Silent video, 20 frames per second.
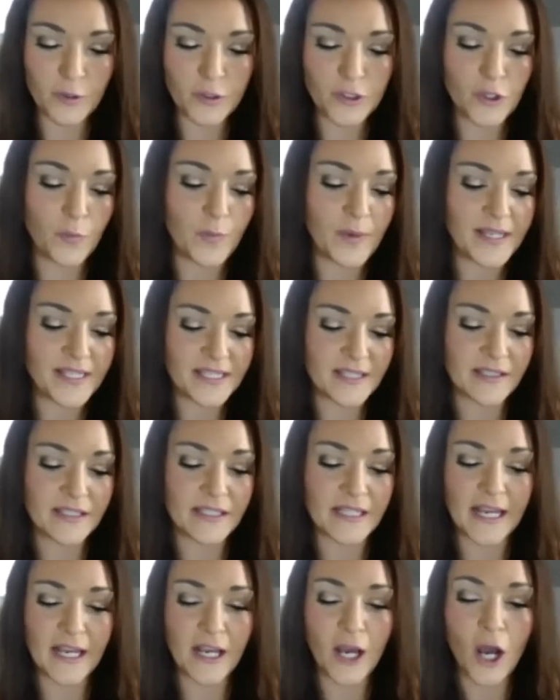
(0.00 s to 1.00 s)
So basically
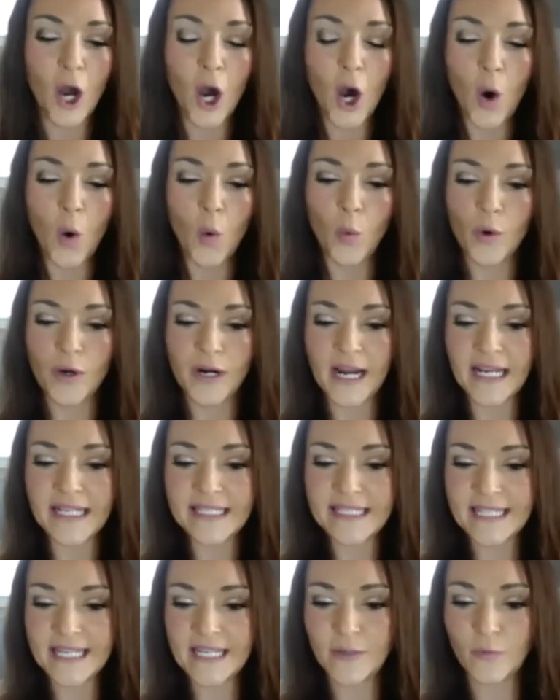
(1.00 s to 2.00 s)
like what I
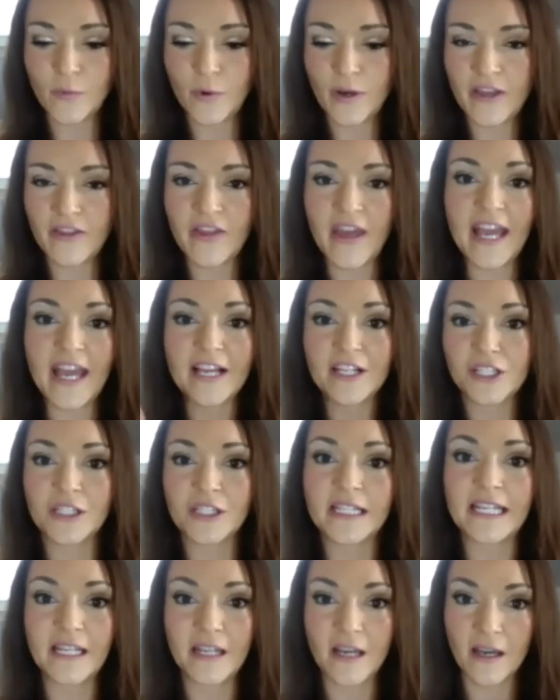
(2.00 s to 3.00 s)
did with
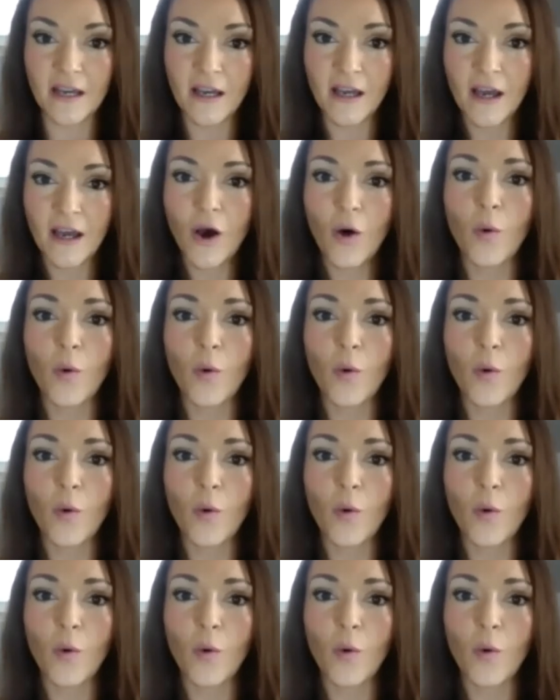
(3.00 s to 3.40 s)
Angelina